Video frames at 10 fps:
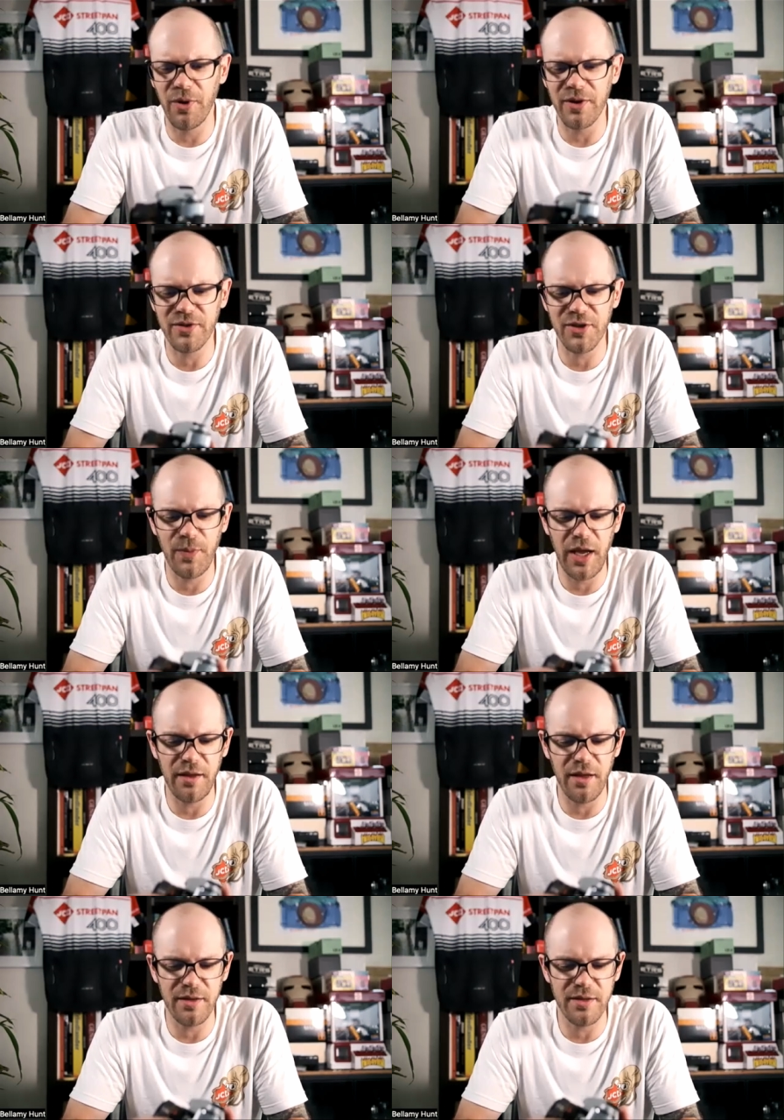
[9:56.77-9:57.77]
But to me,
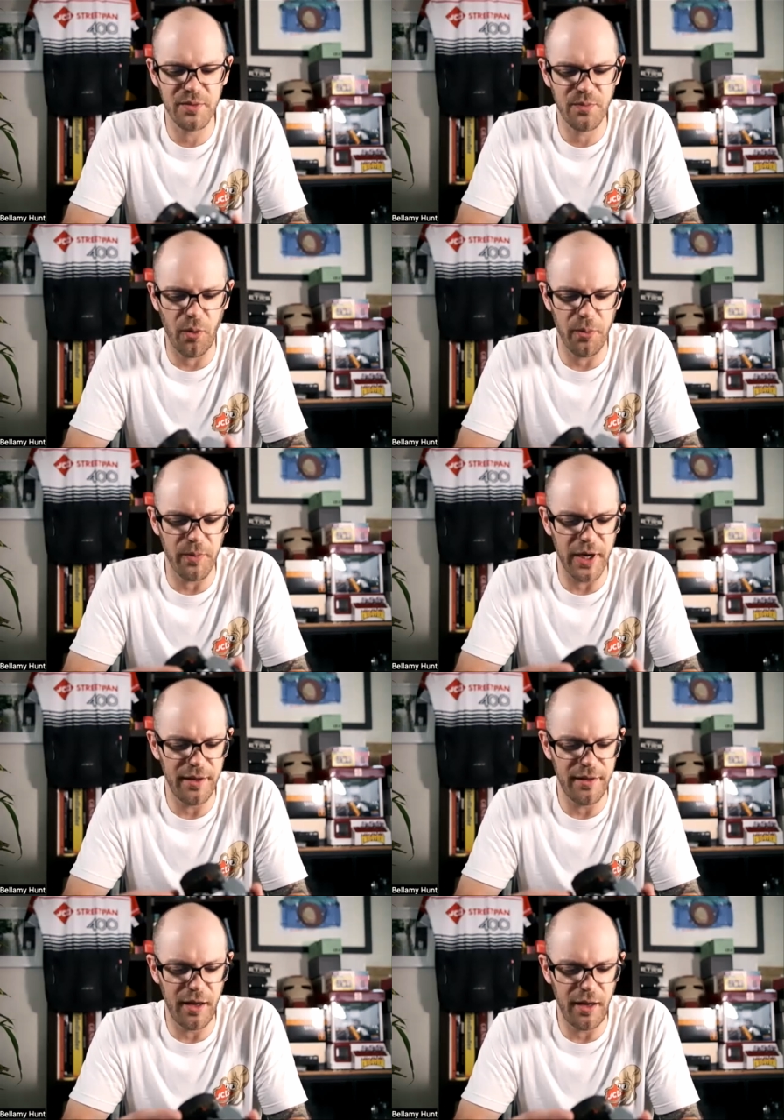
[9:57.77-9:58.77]
this is
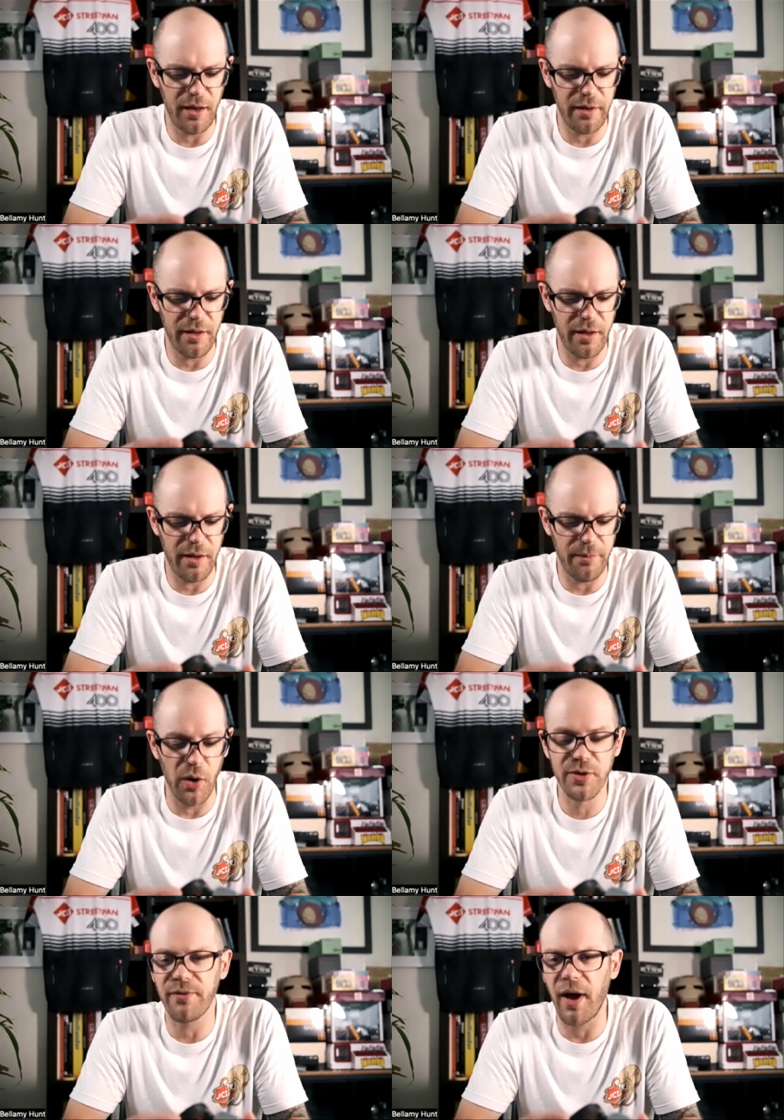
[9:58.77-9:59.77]
probably the the
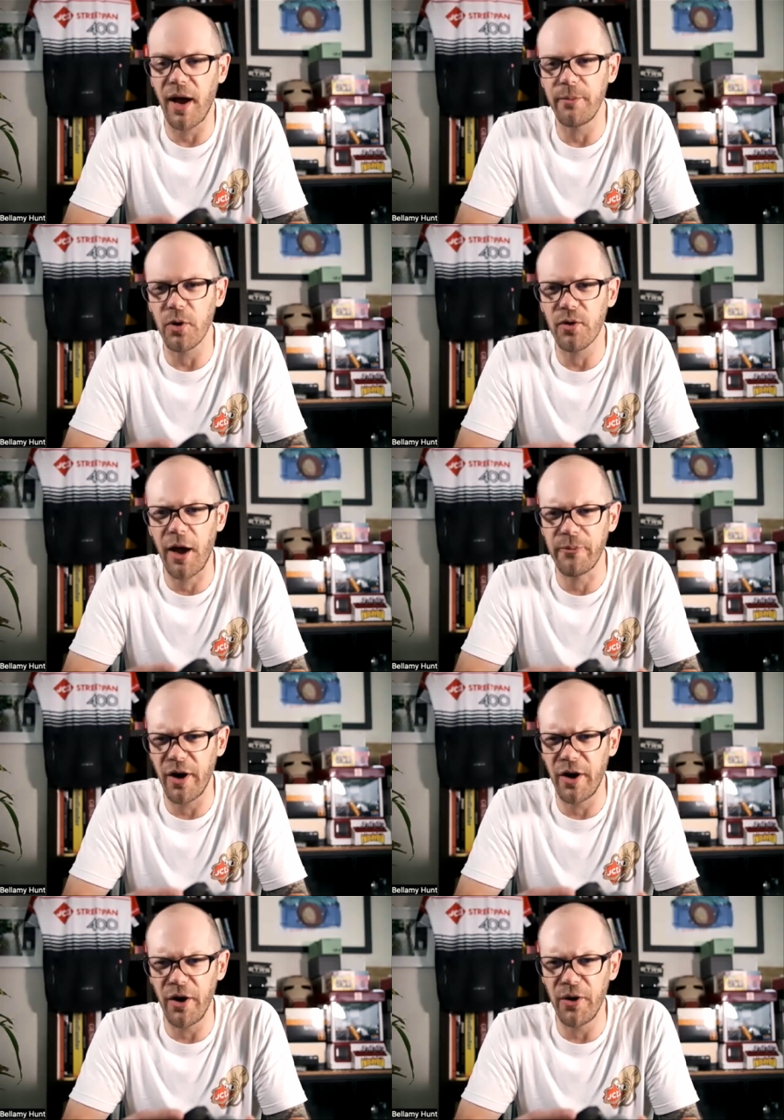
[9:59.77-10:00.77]
most valuable camera
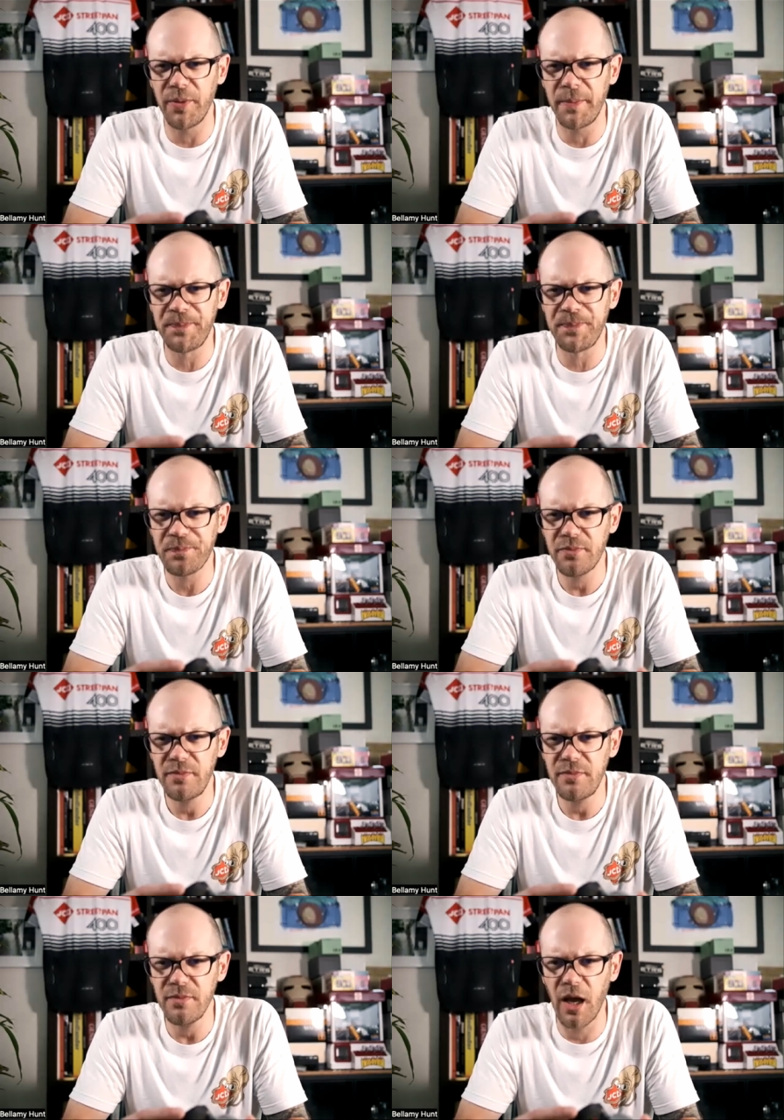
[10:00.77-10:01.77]
I own,
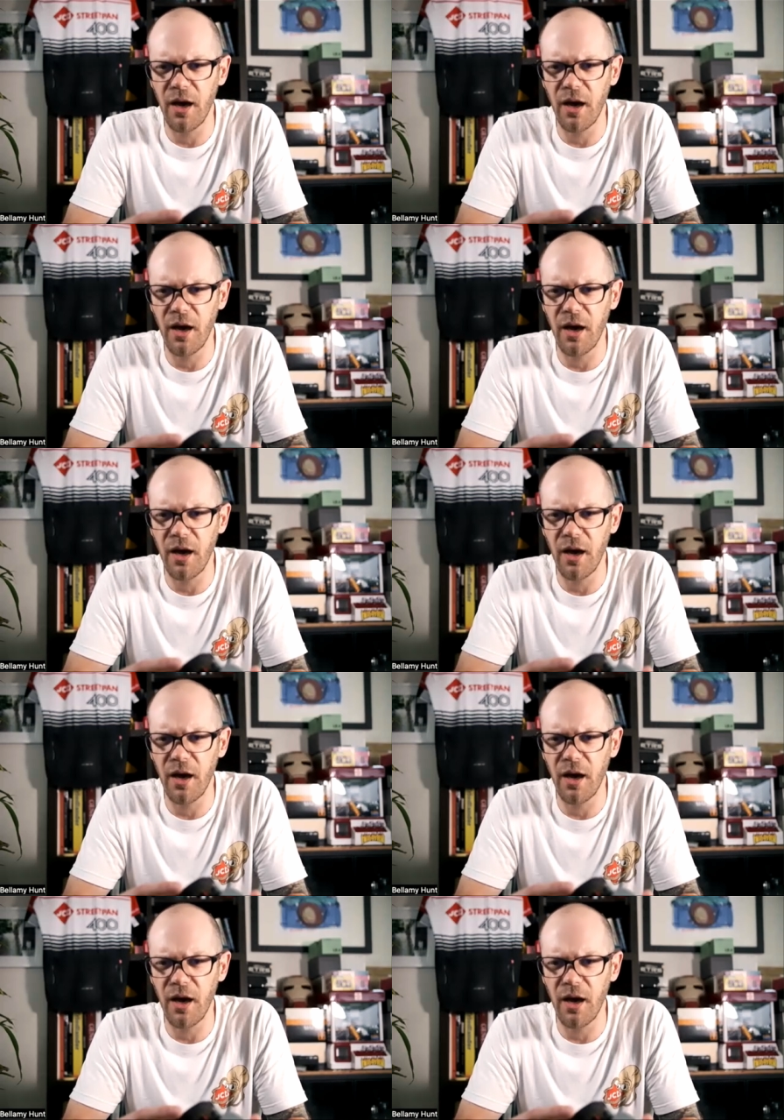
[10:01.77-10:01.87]
mm.